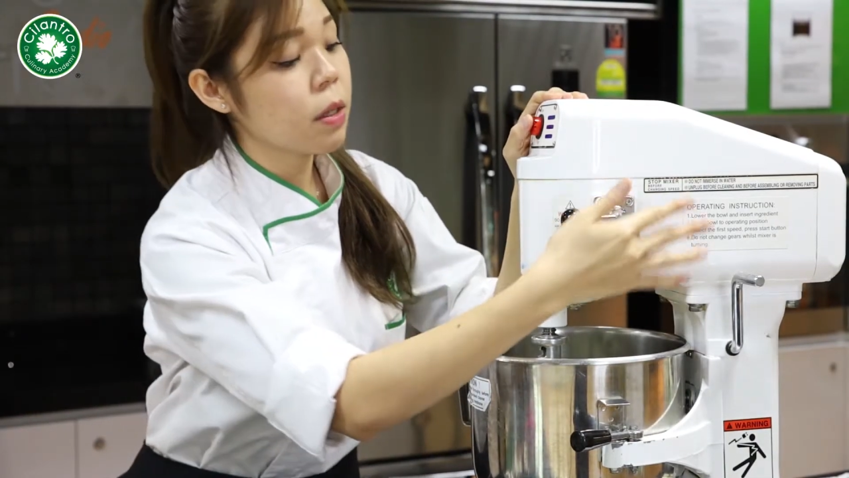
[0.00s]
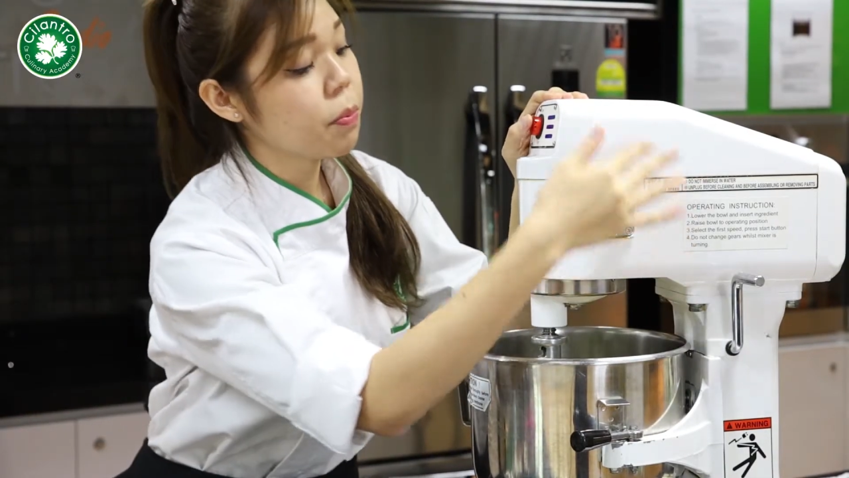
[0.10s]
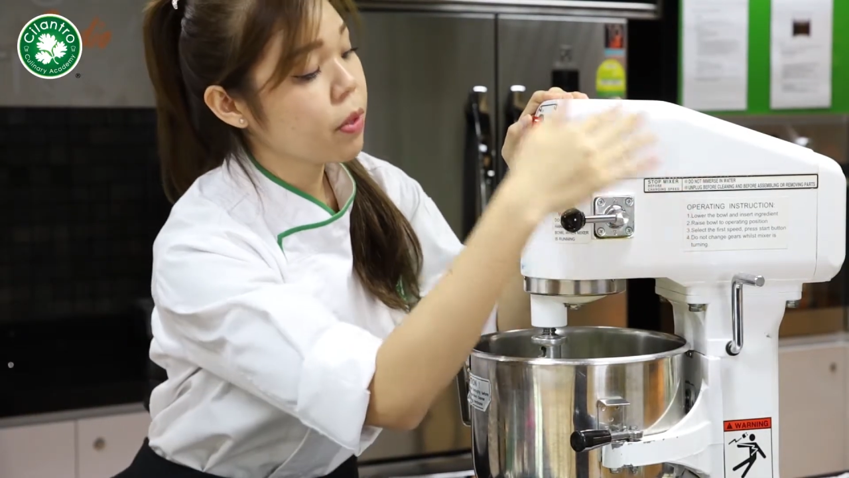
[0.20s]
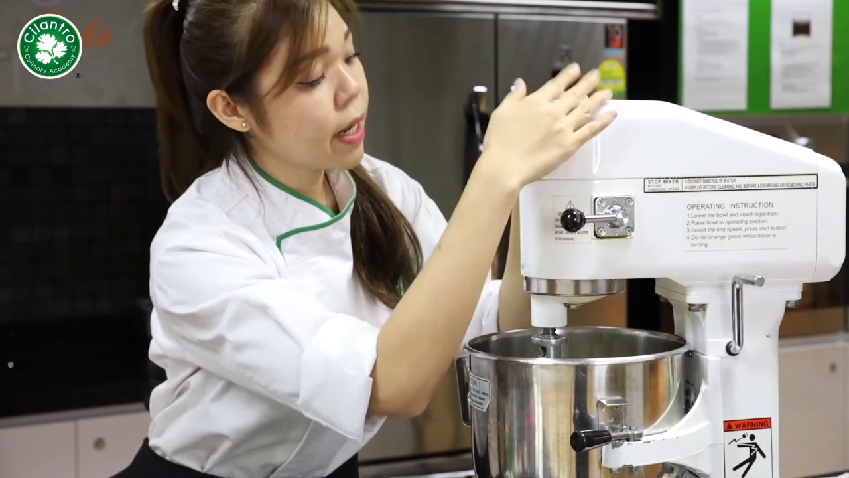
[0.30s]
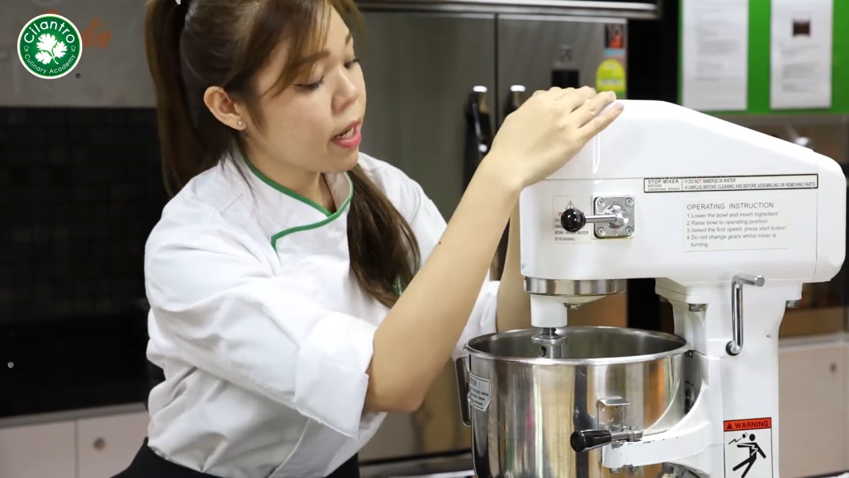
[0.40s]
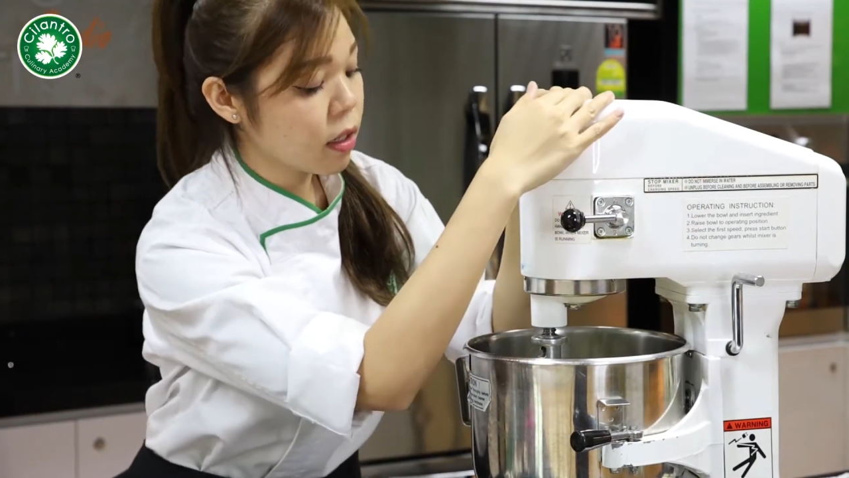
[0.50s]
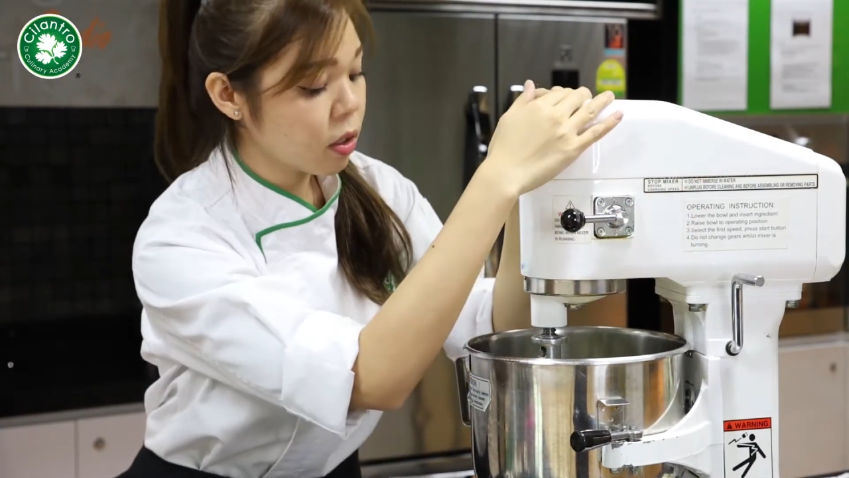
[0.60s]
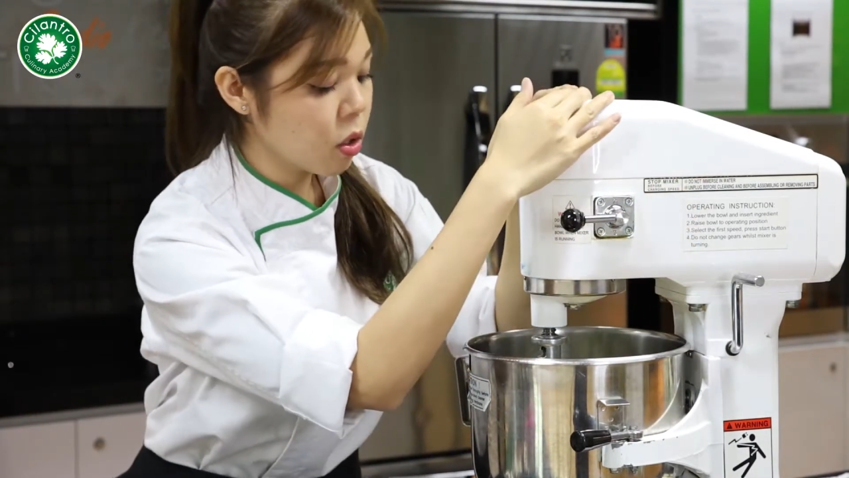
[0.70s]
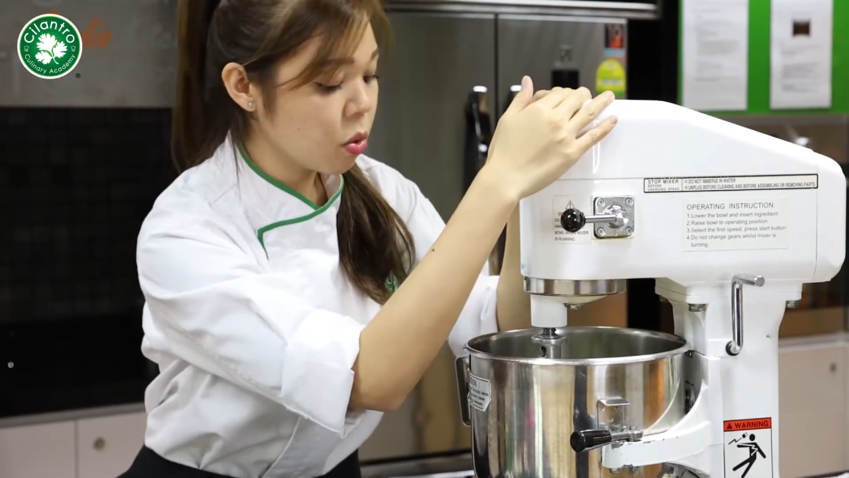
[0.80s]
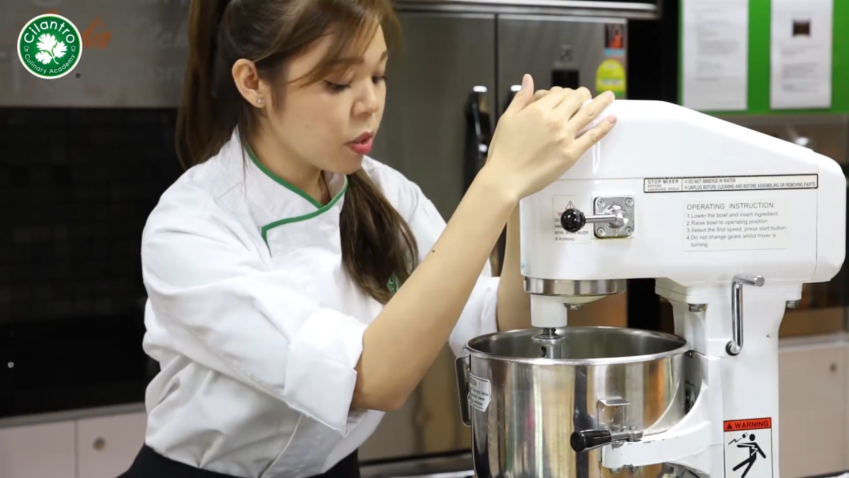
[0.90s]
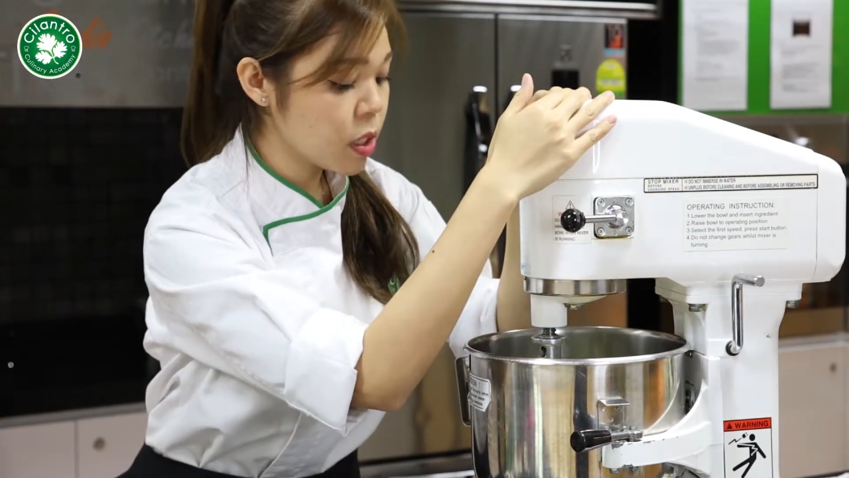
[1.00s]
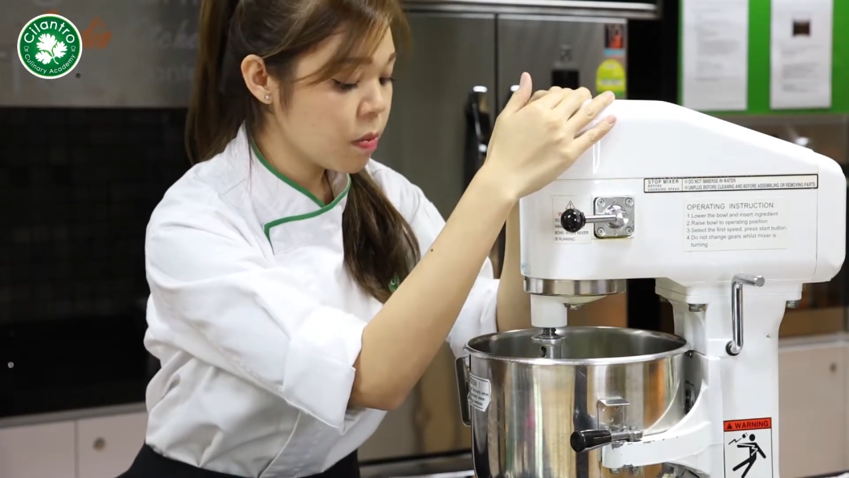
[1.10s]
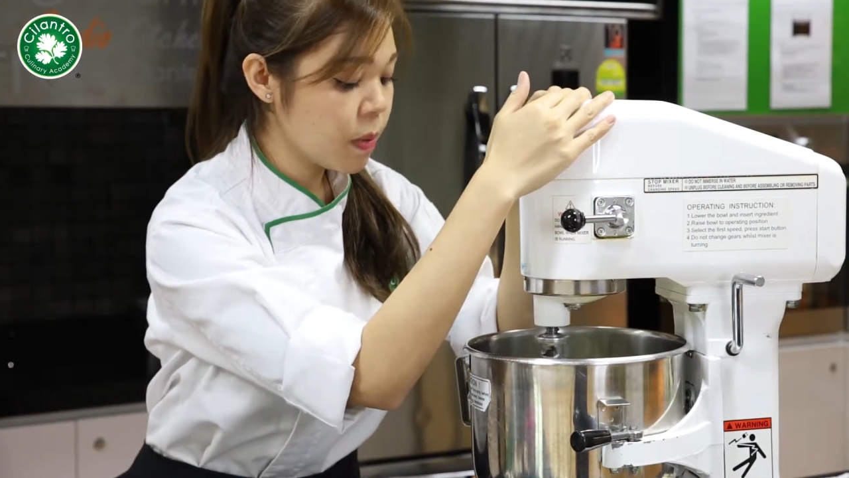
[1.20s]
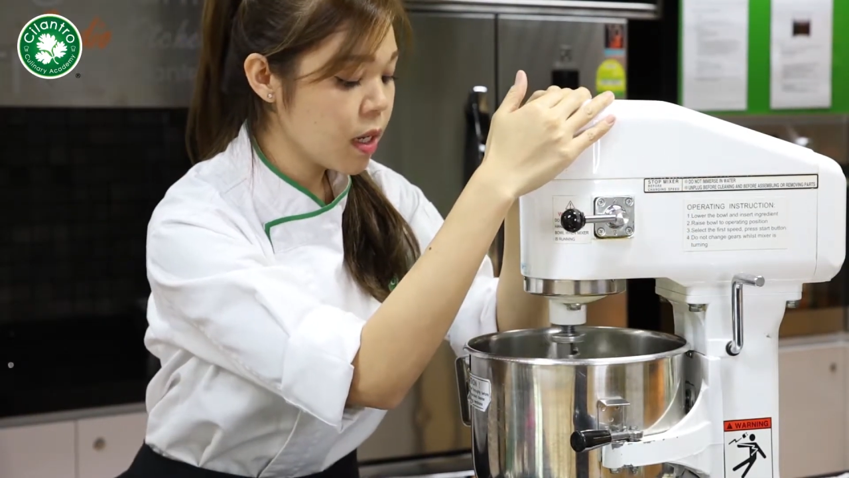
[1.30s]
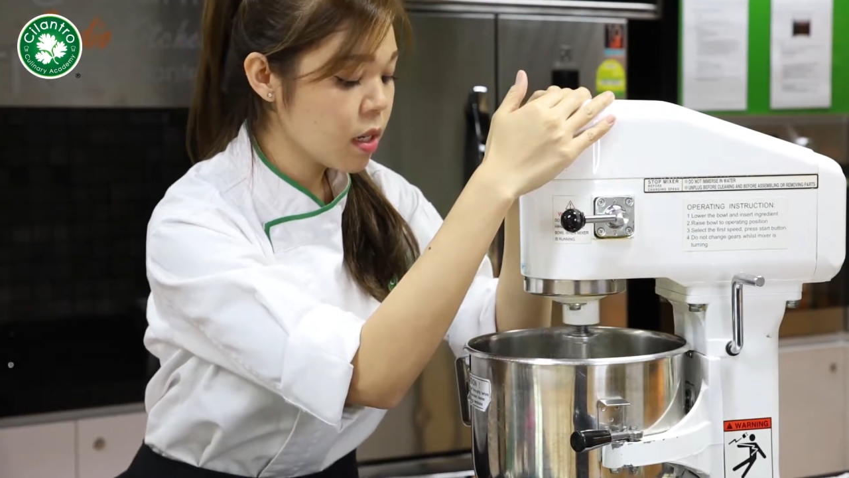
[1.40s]
put it at the
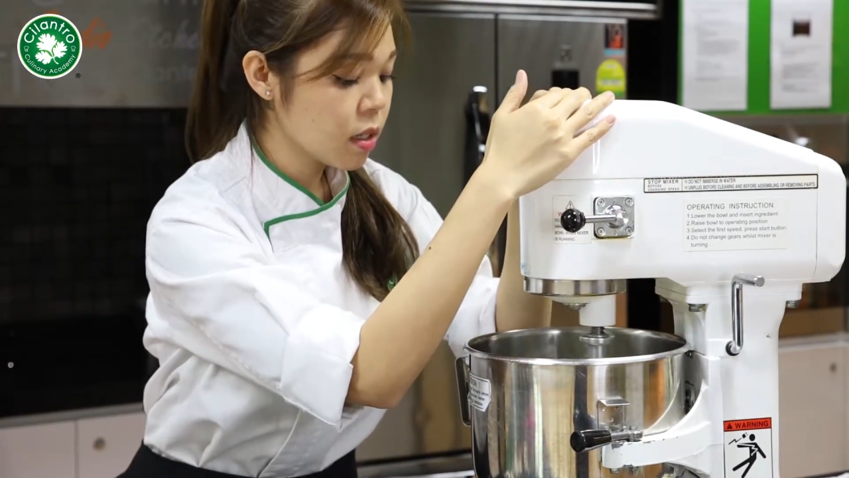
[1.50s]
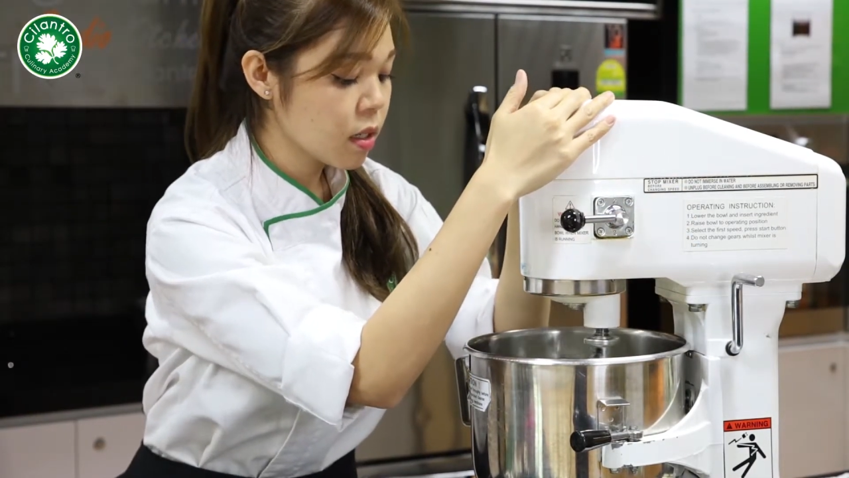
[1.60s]
lowest speed